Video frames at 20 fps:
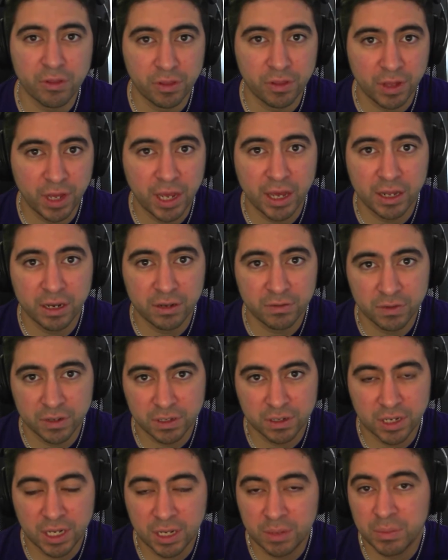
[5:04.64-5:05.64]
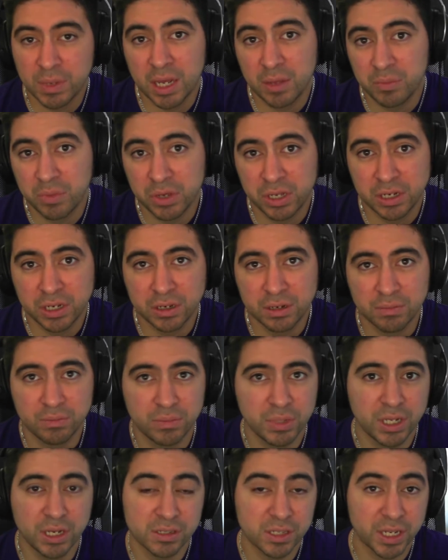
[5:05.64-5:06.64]
ahead of it, in my opinion,
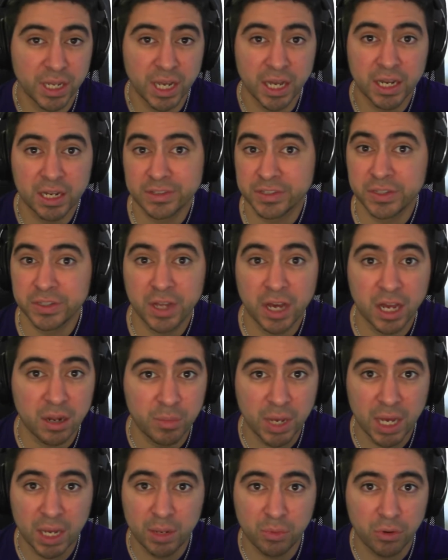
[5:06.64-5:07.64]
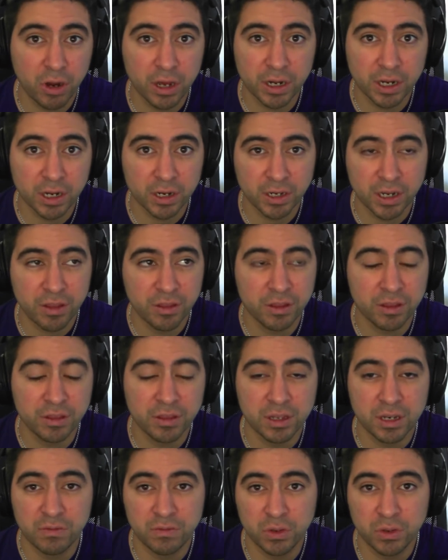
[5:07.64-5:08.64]
because again, it's not a bad product. I think
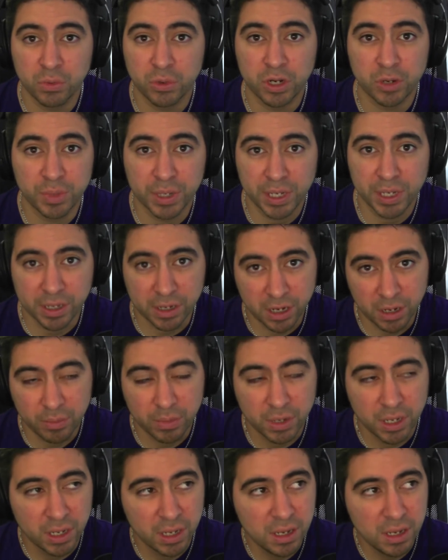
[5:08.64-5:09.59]
that if you were to pick it up,